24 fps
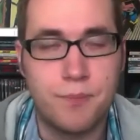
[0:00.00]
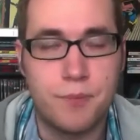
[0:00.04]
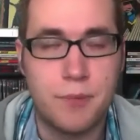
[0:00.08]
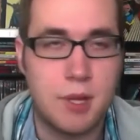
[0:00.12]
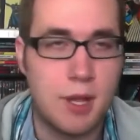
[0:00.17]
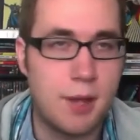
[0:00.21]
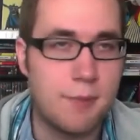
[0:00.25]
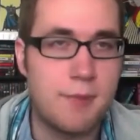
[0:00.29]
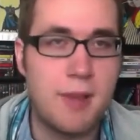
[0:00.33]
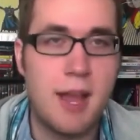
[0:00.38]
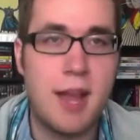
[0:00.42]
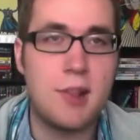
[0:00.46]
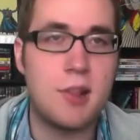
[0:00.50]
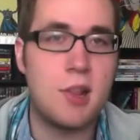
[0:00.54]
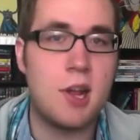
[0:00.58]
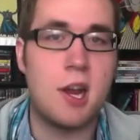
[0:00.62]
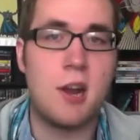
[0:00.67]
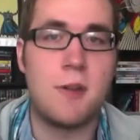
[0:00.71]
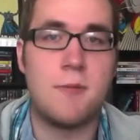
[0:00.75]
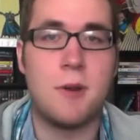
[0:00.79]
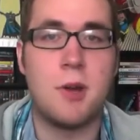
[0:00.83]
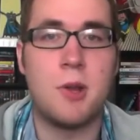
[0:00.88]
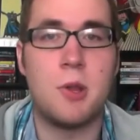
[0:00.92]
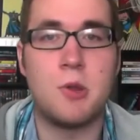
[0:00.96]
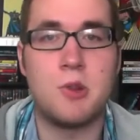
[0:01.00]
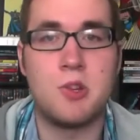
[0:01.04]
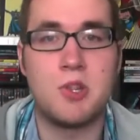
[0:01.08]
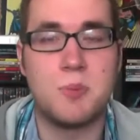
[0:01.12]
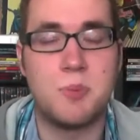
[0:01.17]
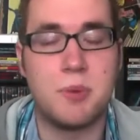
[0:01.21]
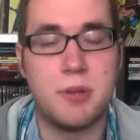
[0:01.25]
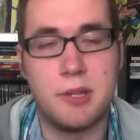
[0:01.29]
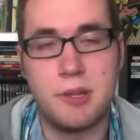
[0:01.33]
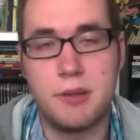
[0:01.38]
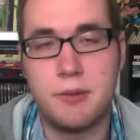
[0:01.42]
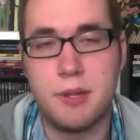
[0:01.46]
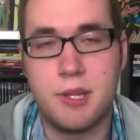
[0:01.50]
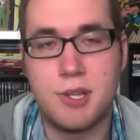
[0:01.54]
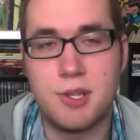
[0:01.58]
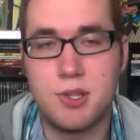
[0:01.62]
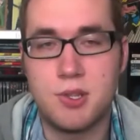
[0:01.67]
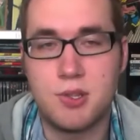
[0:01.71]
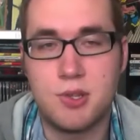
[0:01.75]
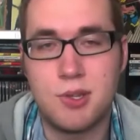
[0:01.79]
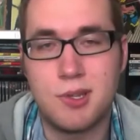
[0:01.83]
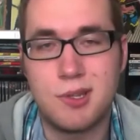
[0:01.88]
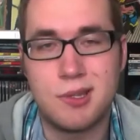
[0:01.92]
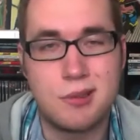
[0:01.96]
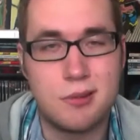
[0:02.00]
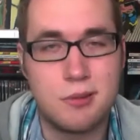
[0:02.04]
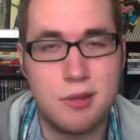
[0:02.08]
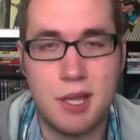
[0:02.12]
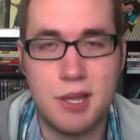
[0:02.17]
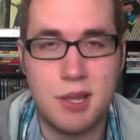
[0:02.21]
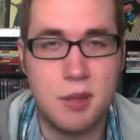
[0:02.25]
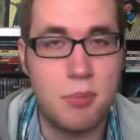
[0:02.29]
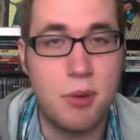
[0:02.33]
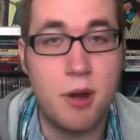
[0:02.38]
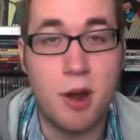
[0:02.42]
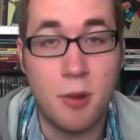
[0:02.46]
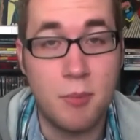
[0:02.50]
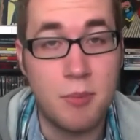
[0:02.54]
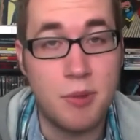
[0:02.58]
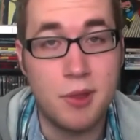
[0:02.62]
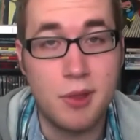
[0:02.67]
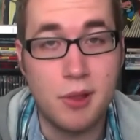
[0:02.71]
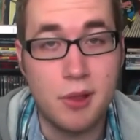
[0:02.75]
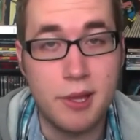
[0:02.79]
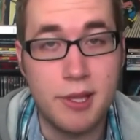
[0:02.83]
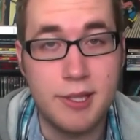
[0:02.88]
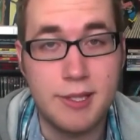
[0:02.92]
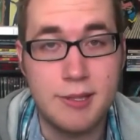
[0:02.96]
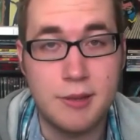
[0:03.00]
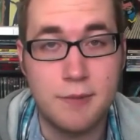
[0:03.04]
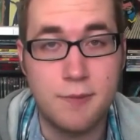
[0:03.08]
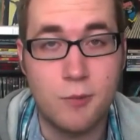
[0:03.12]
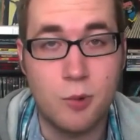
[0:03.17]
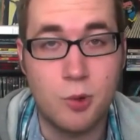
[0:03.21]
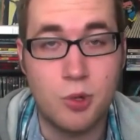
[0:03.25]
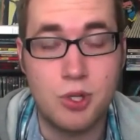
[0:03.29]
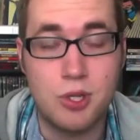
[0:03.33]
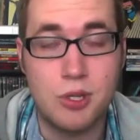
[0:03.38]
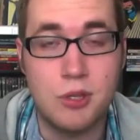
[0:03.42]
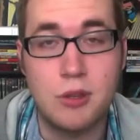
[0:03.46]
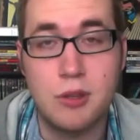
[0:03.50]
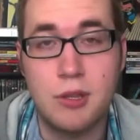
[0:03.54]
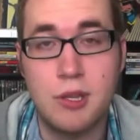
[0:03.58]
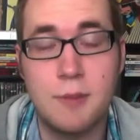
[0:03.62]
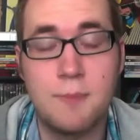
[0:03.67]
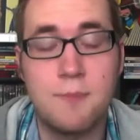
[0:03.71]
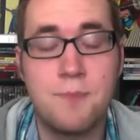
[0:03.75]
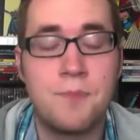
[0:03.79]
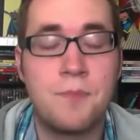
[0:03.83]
I've got a lot of others, but this is just at the bottom of the list, unfortunately.